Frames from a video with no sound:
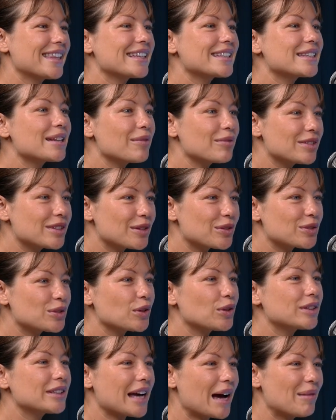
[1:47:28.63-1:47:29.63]
There's some sort
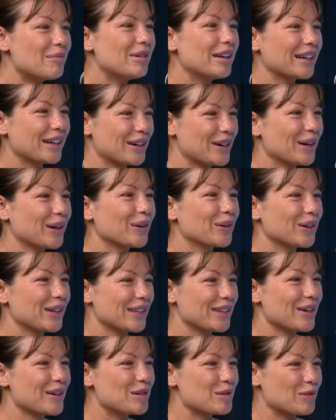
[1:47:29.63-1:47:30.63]
of tablet going on
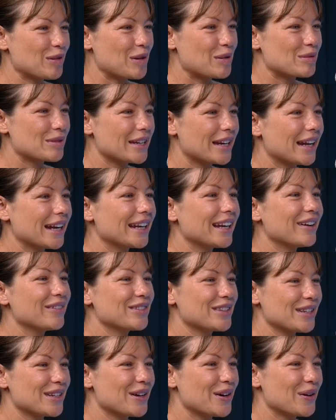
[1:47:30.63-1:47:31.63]
in those films, and I'd
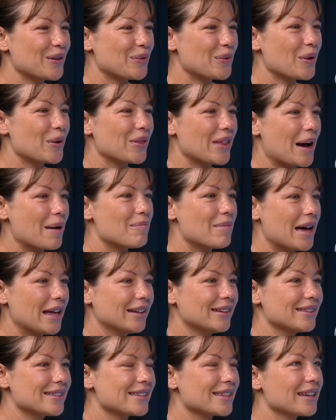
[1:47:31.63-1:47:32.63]
love to know what that
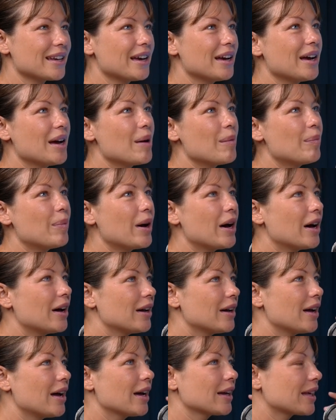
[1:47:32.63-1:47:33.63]
meant.
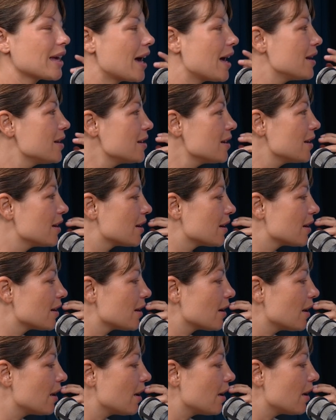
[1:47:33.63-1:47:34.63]
But again,
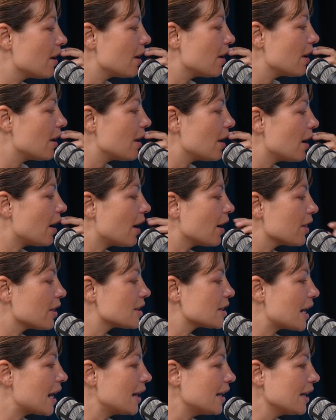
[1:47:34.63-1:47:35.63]

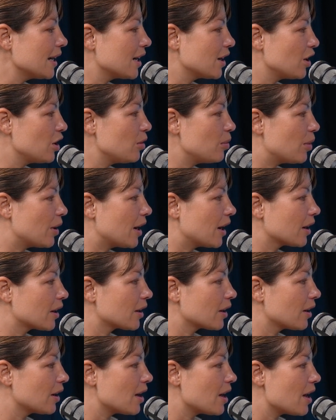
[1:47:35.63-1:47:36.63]
Stanley
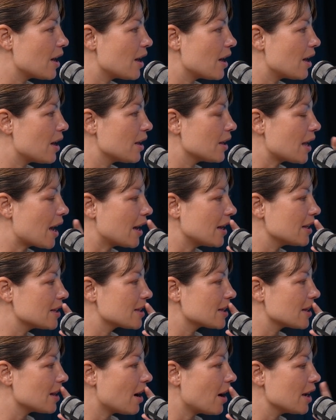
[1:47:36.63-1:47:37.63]
Kubrick, yeah,
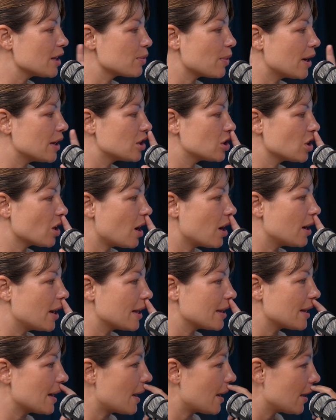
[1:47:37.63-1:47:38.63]
he's eyes wide shut
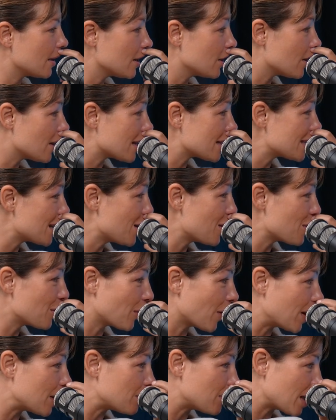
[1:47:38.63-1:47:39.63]
like that. You know, that
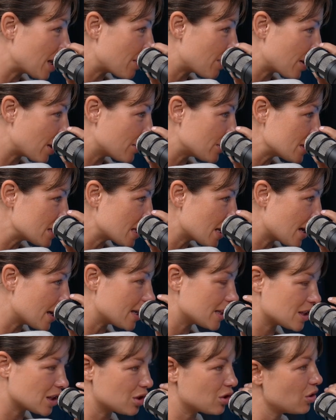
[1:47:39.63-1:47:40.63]
terrified me, but it was like,
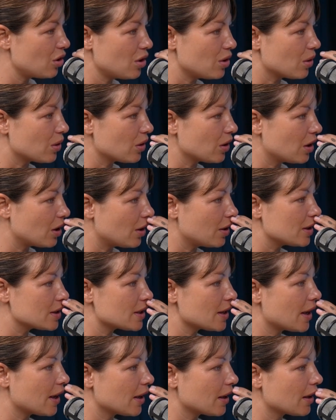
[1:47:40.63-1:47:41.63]
it's the truth, you know.
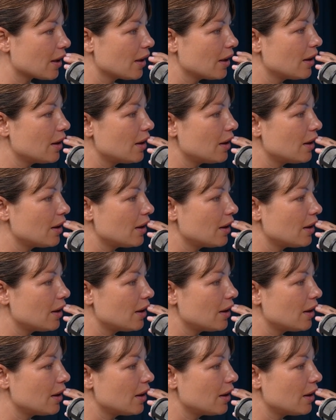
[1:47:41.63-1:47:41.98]
It's like,